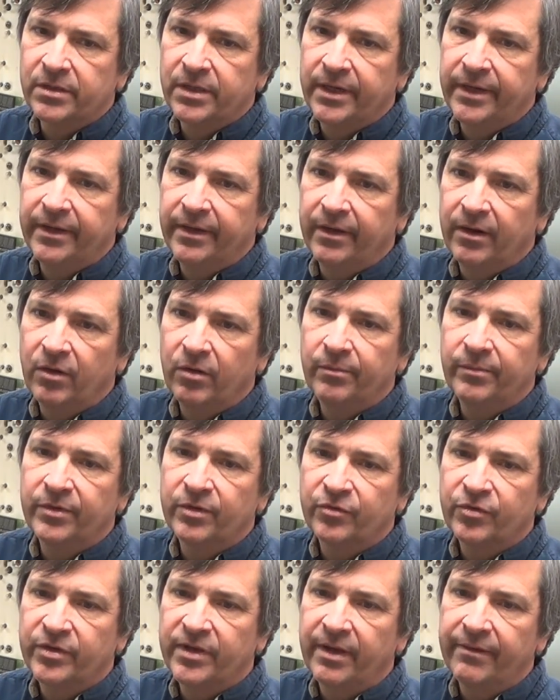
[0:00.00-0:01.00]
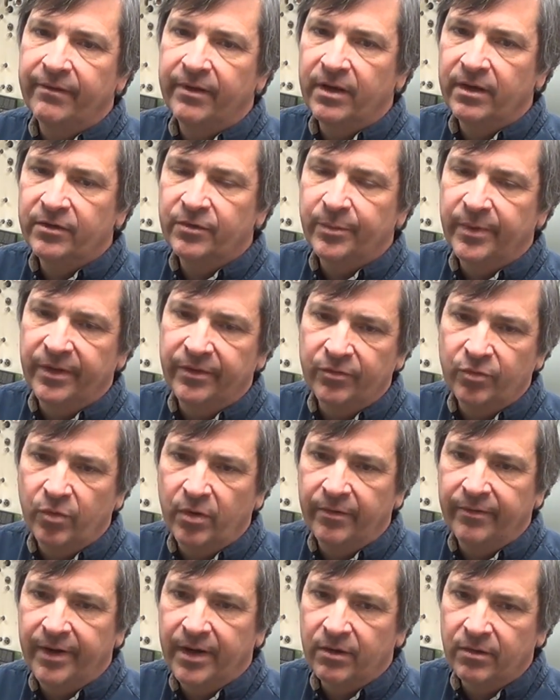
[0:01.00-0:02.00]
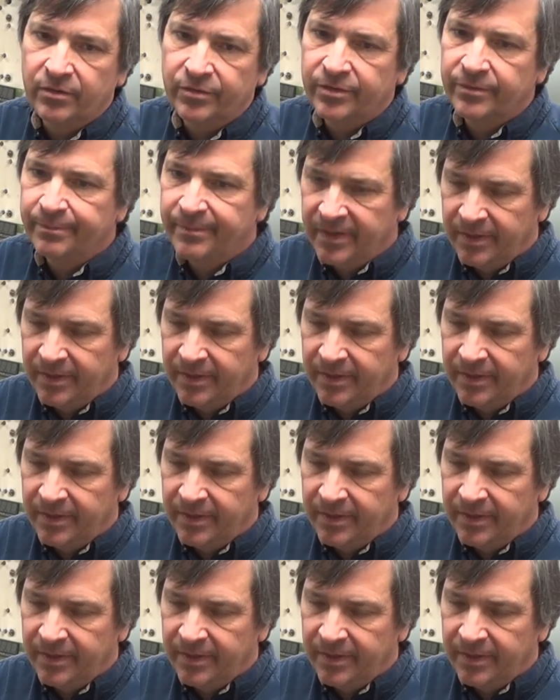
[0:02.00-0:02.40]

I didn't get home until 7. I spent 12 hours.